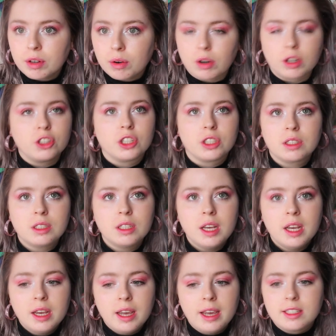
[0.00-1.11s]
or just
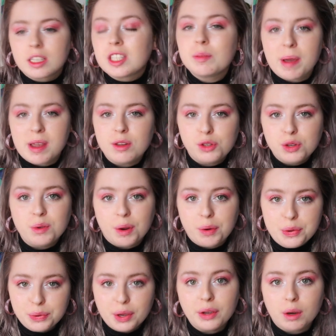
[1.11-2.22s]
is a space you know
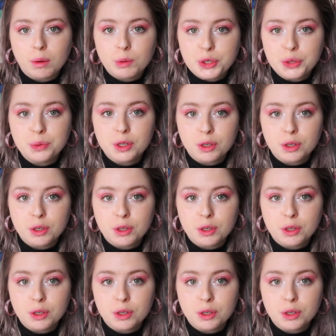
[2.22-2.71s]
you can go to